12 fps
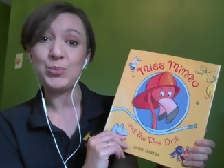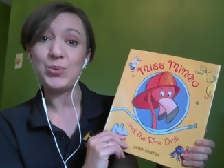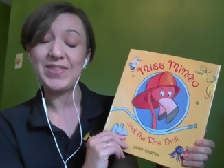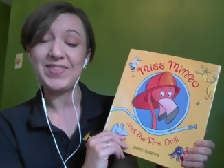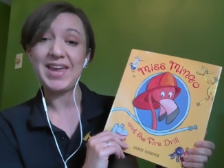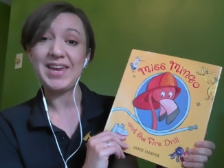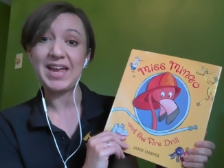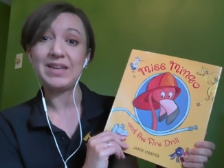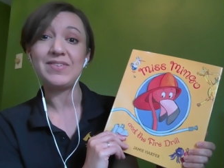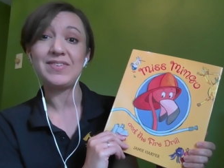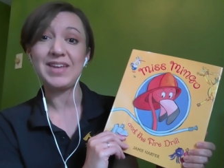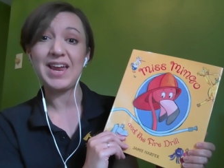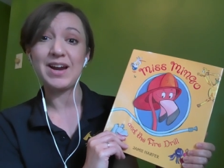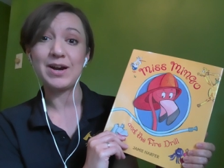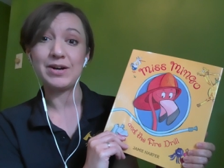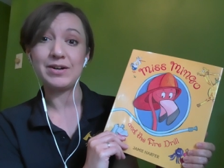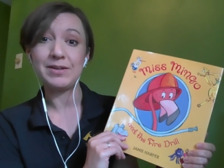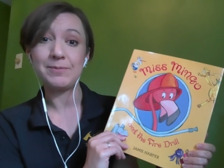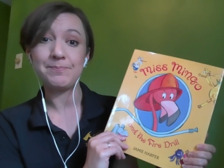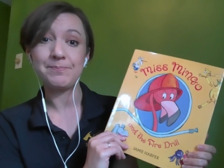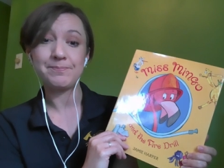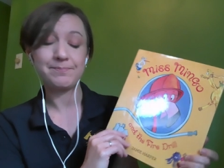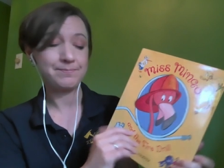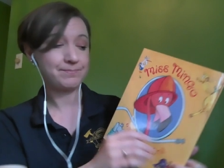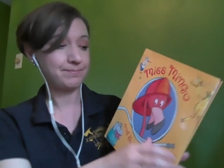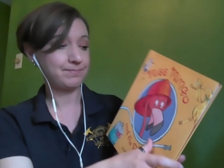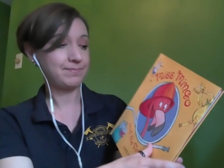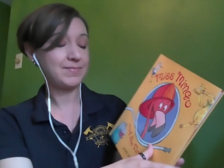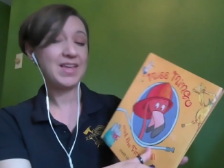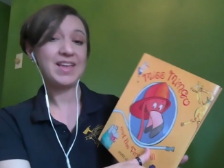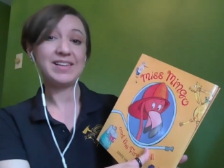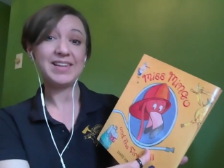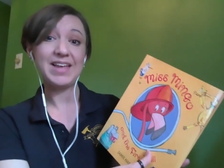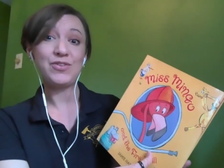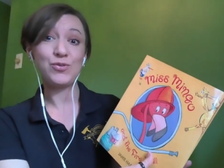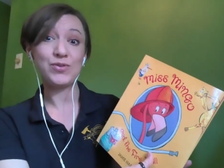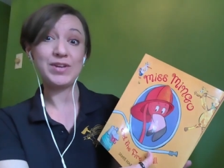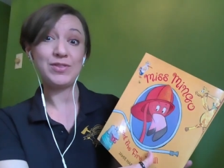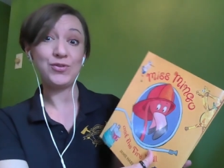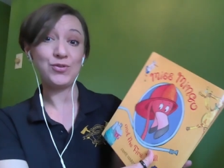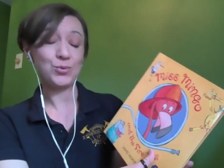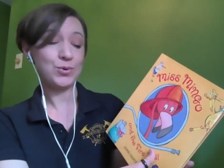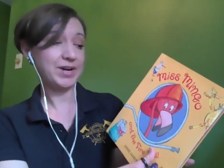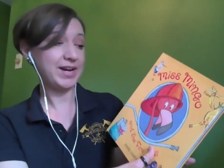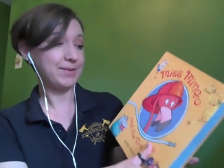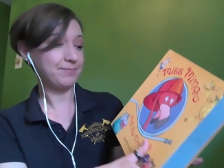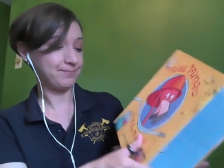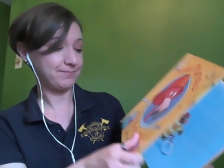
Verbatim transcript: when they get scared. Let's read the story.